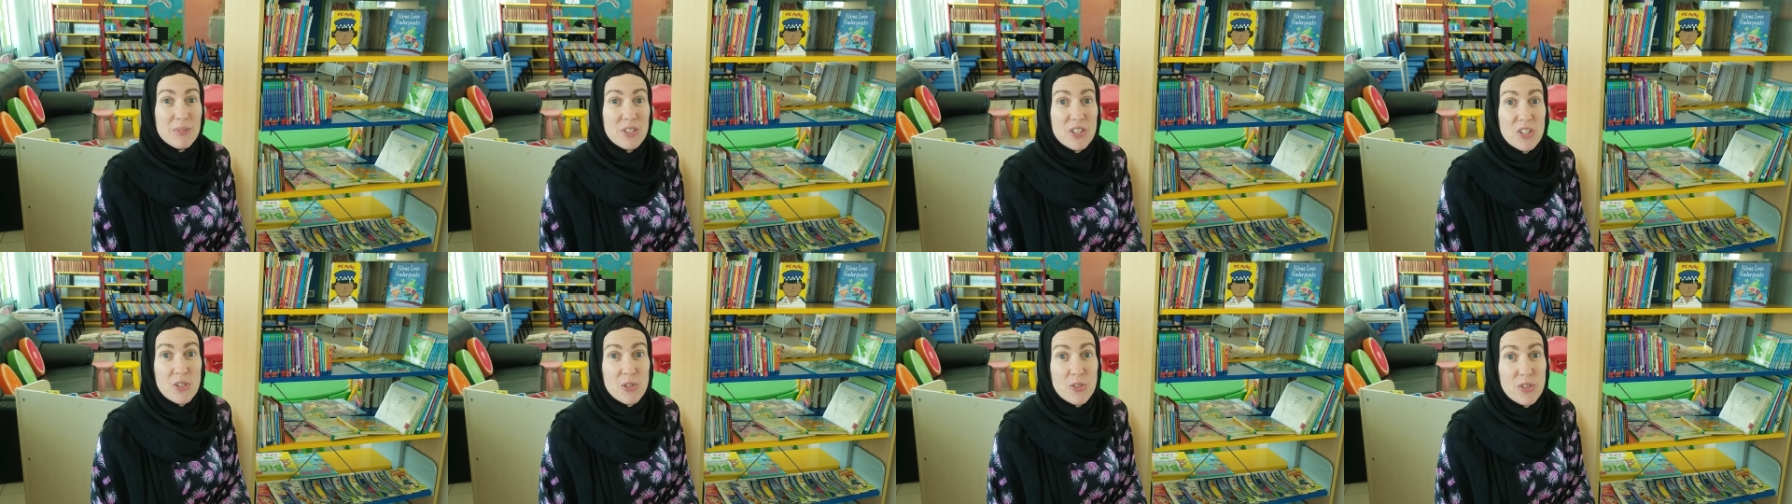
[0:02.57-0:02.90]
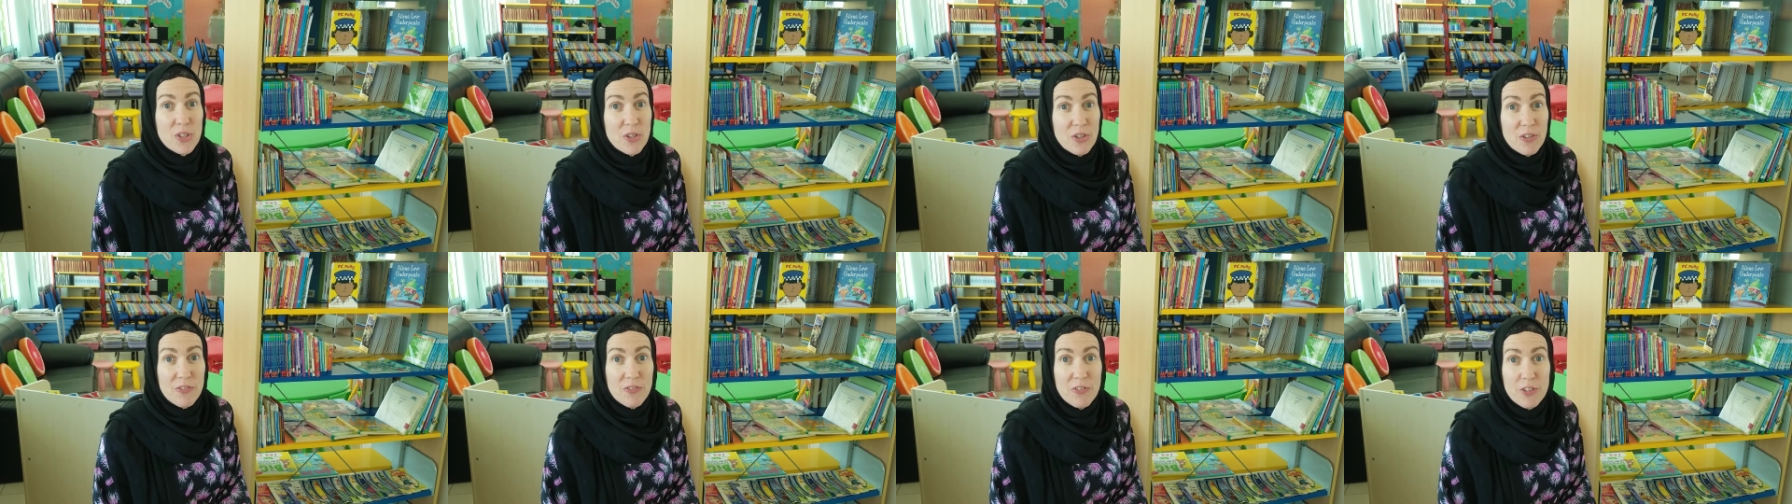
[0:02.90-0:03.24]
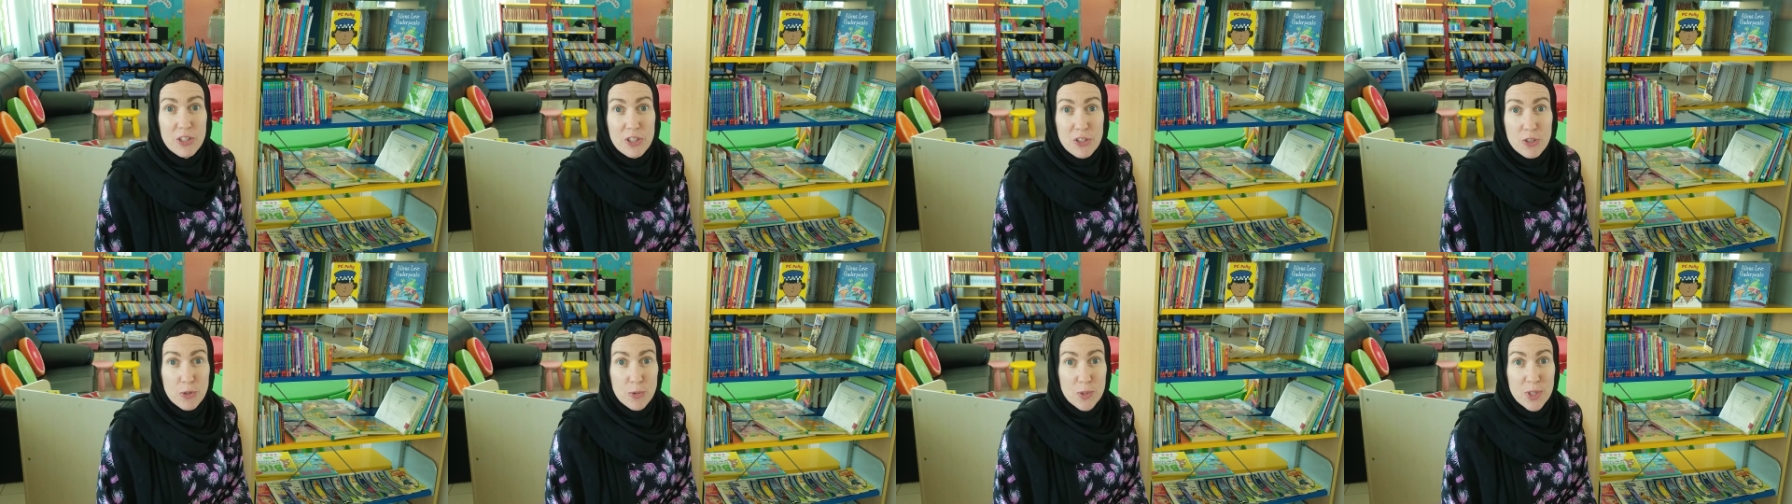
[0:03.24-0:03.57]
to your
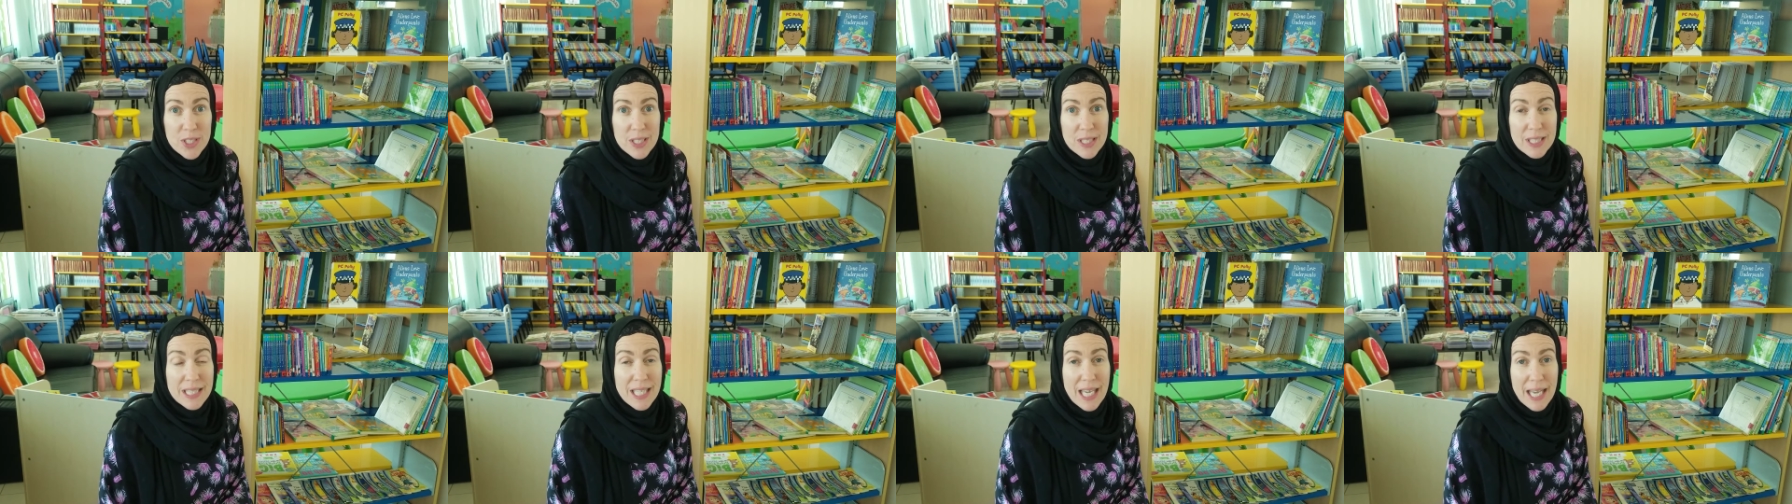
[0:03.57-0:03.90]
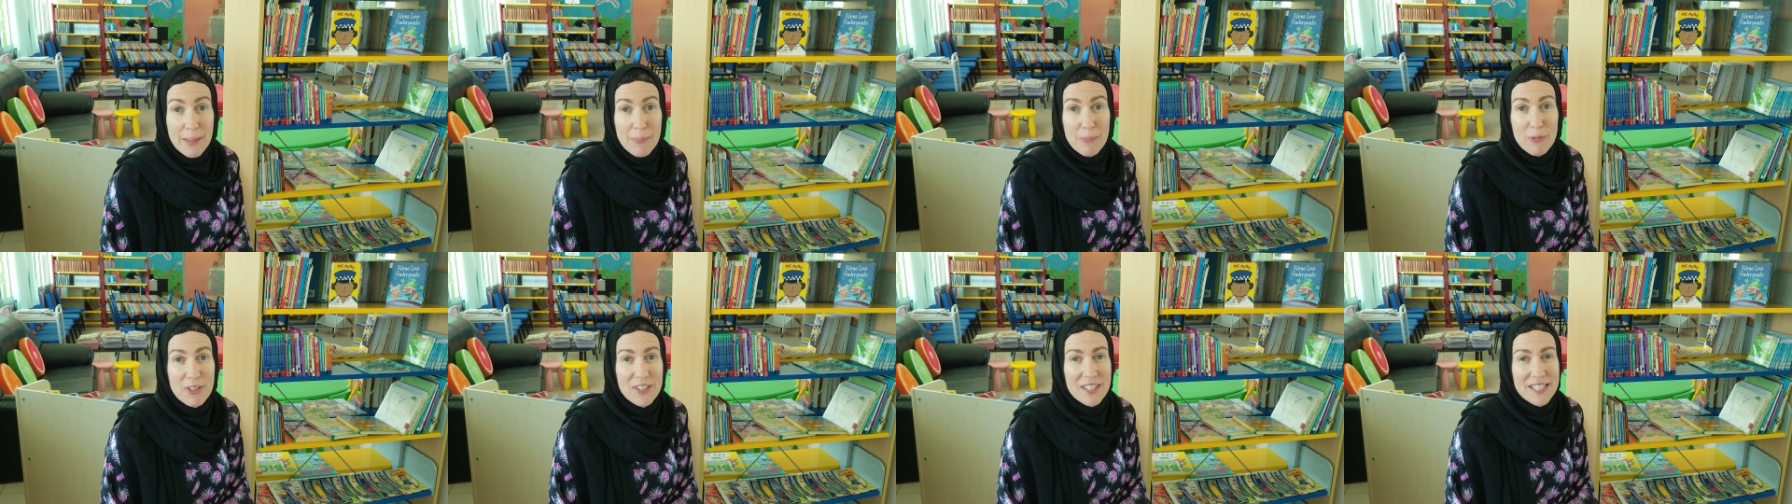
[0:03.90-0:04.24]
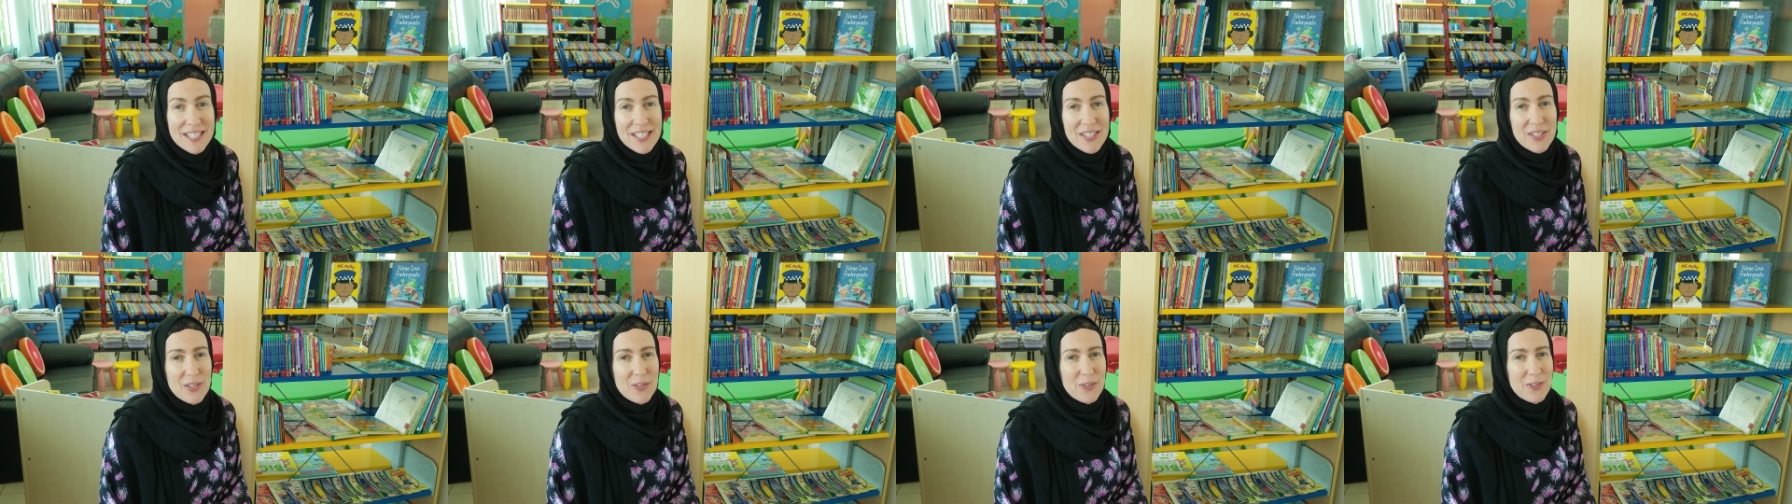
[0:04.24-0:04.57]
virtual library
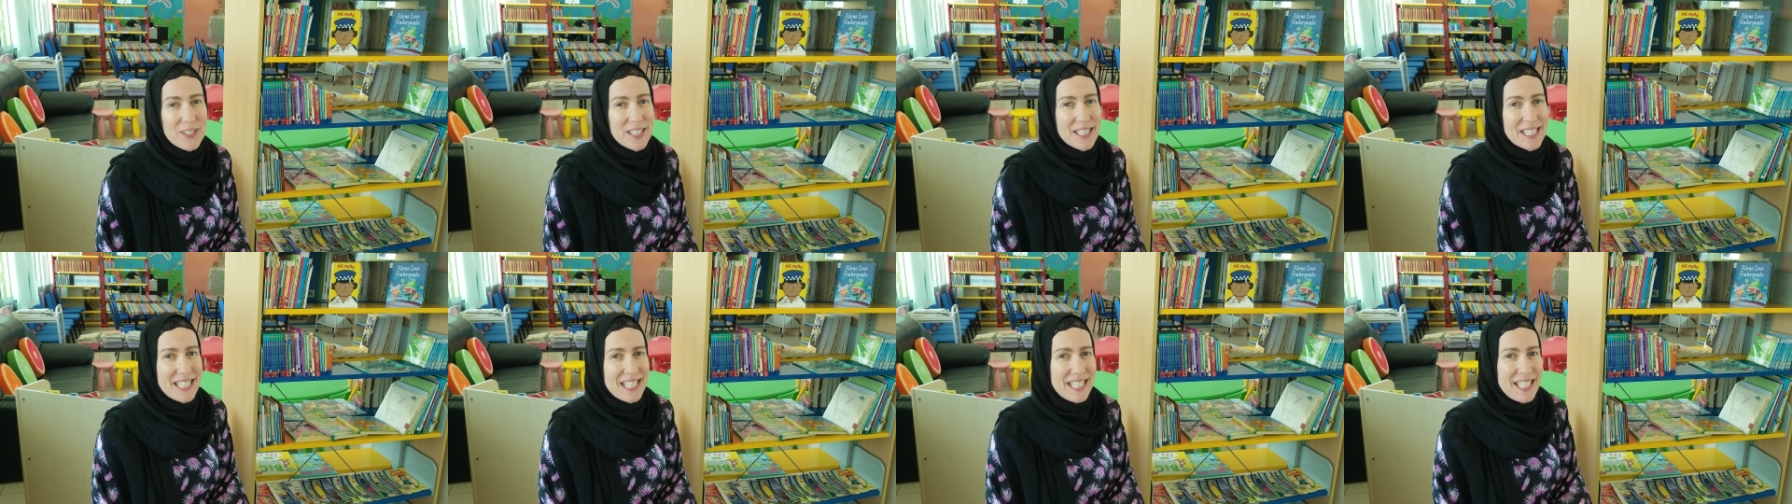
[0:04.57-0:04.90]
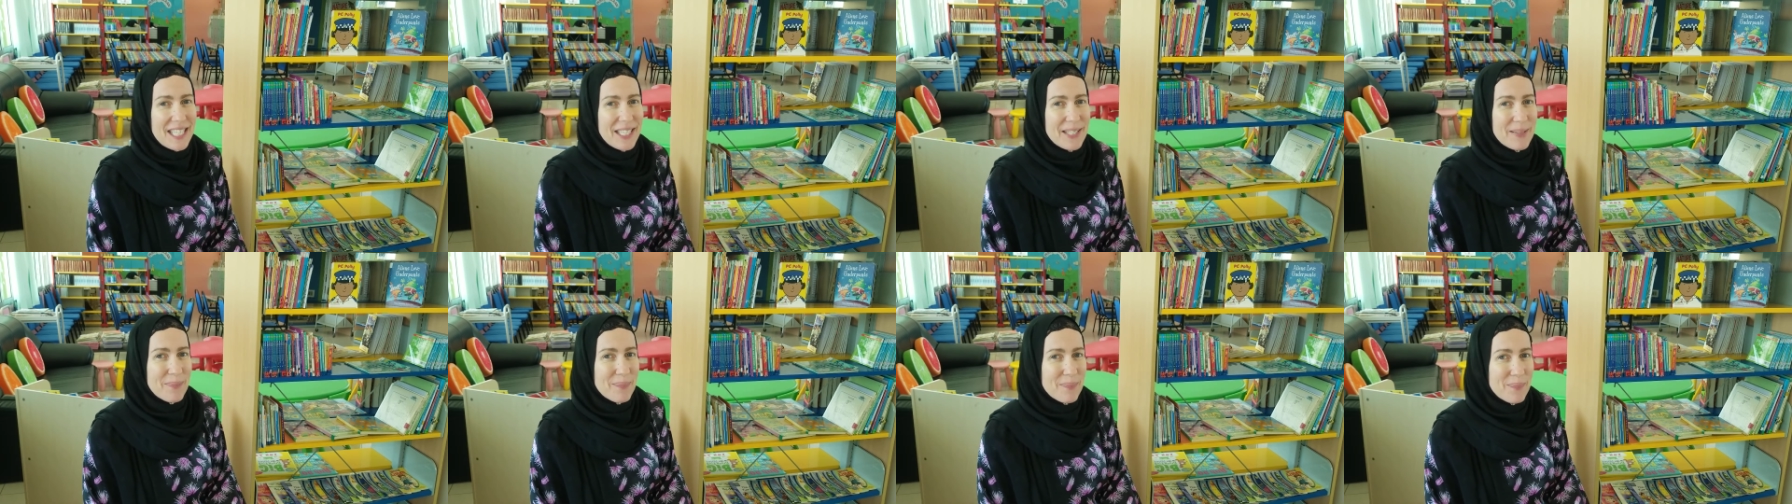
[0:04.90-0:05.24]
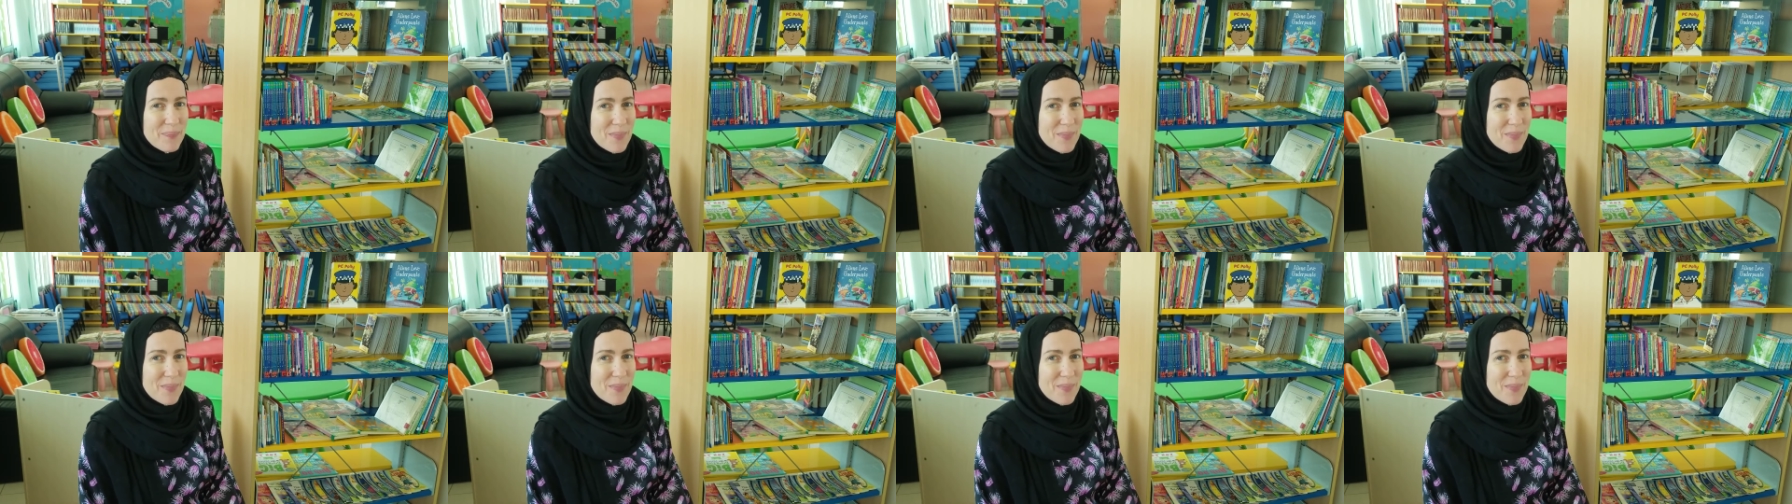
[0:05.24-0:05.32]
story time